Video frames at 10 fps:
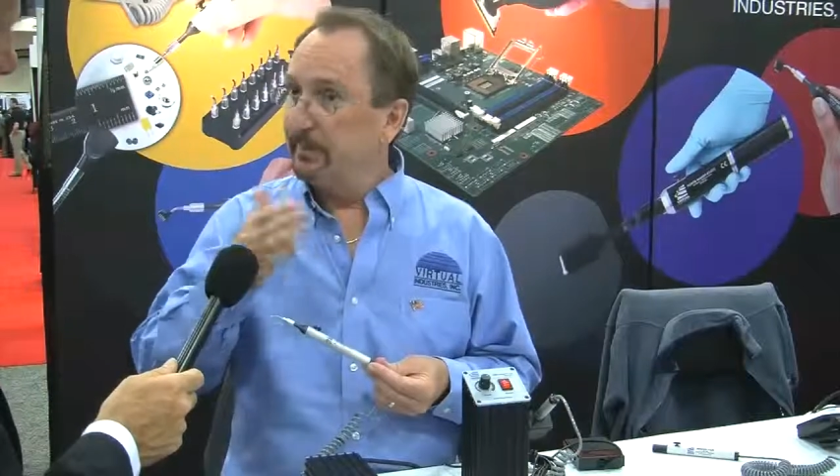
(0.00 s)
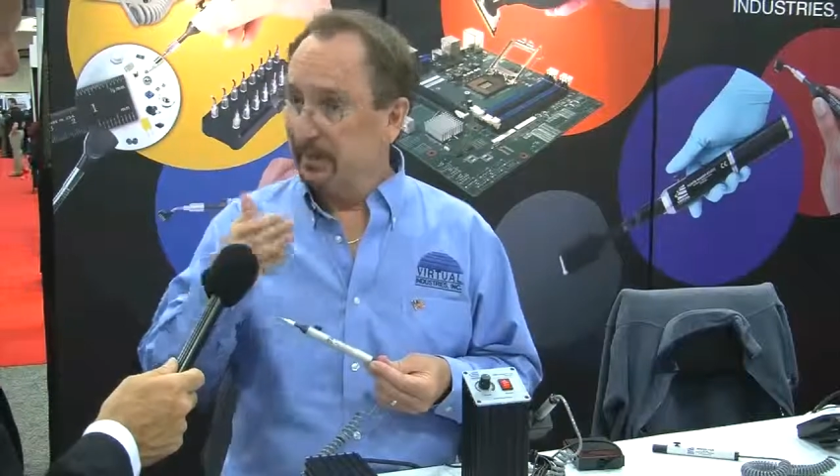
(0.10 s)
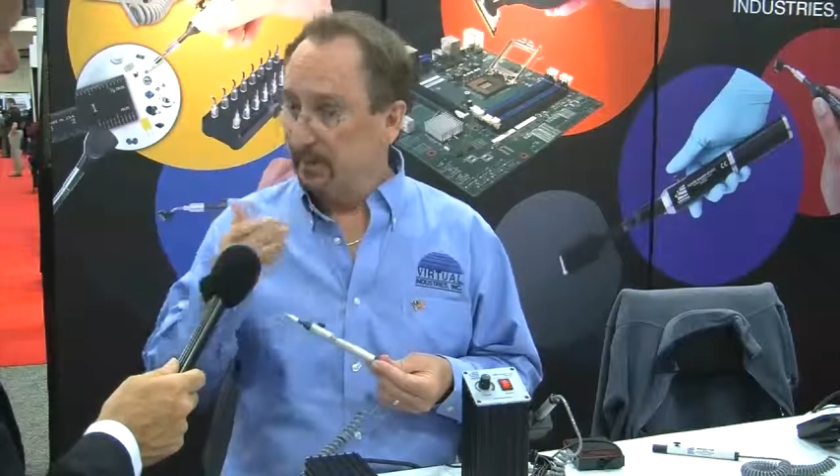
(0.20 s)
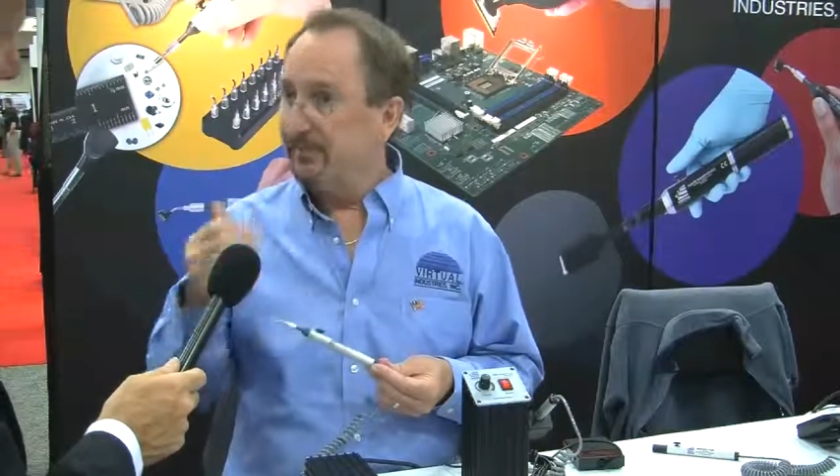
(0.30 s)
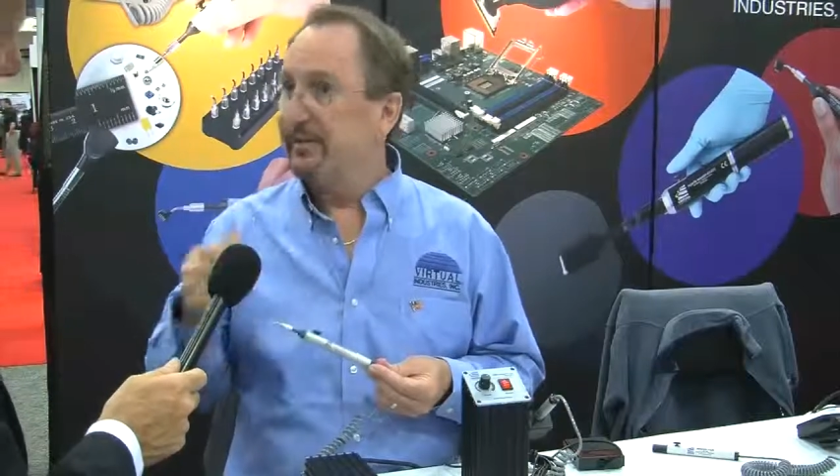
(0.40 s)

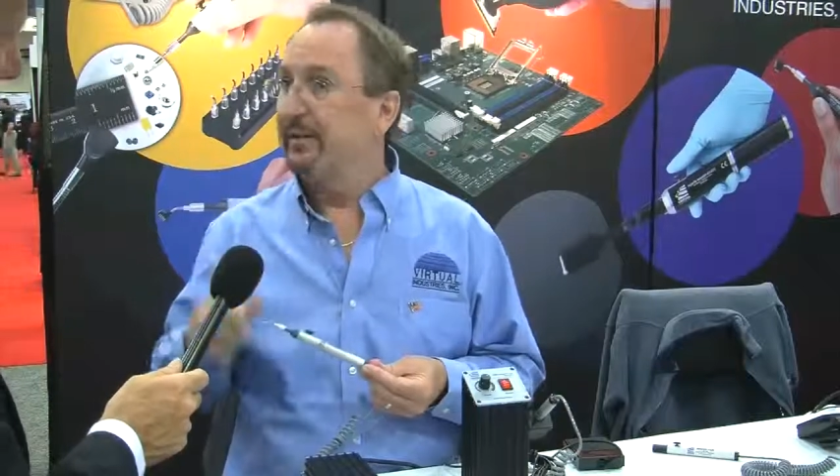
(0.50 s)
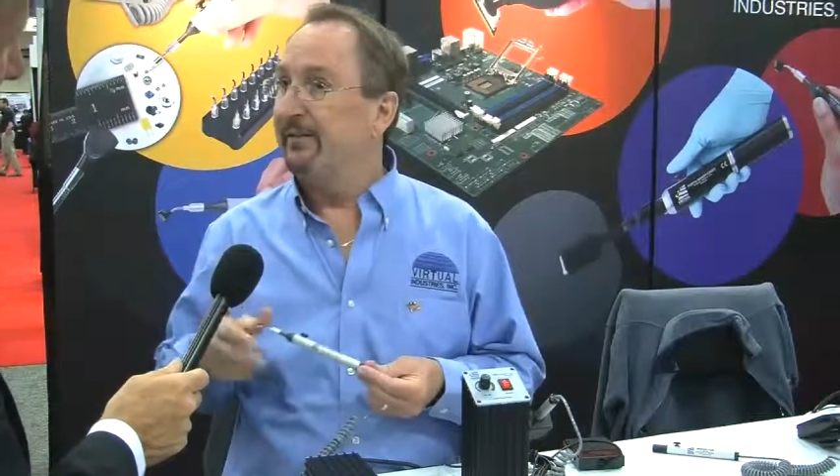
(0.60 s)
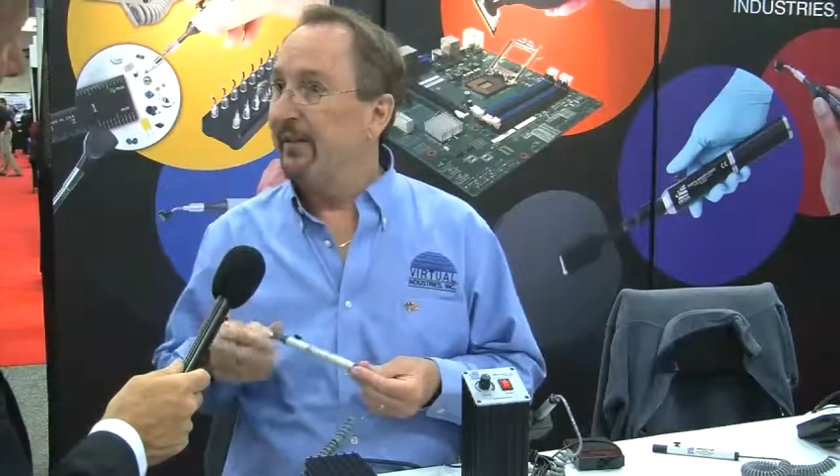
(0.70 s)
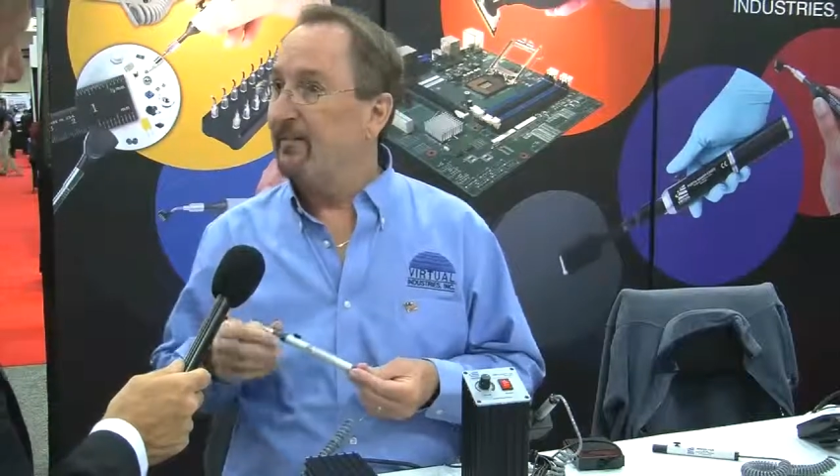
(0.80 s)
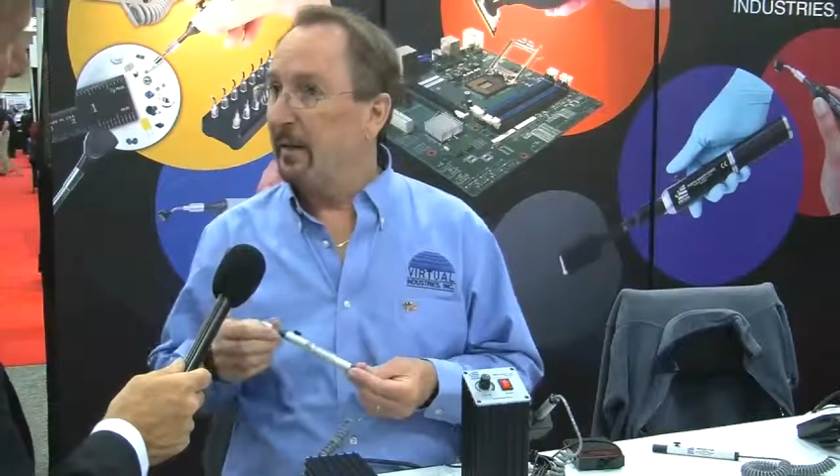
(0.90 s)
above
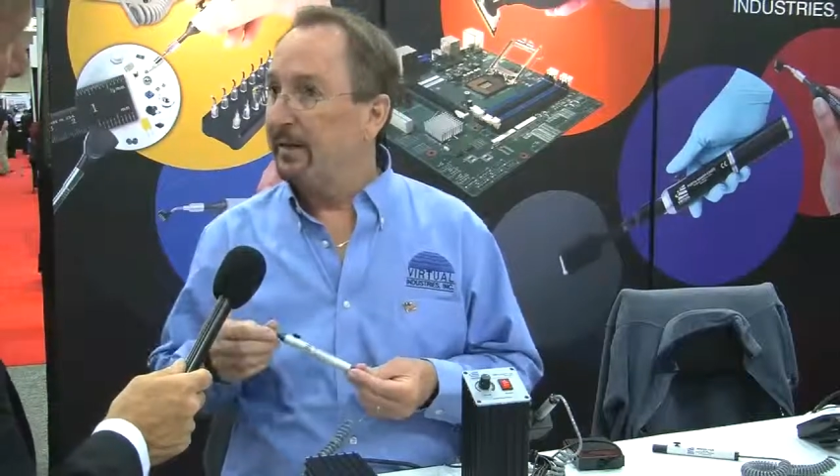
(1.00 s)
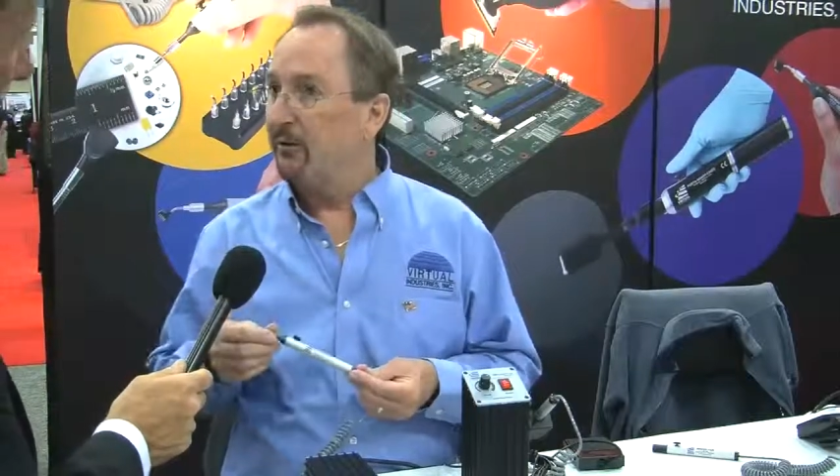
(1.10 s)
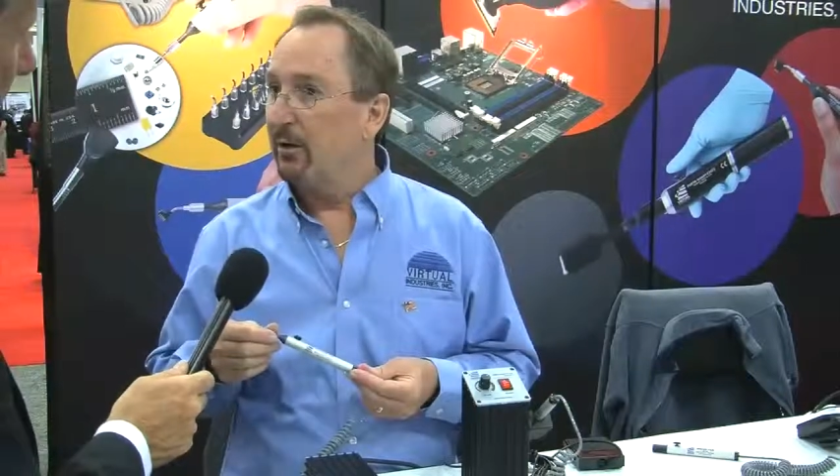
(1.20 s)
75 micron.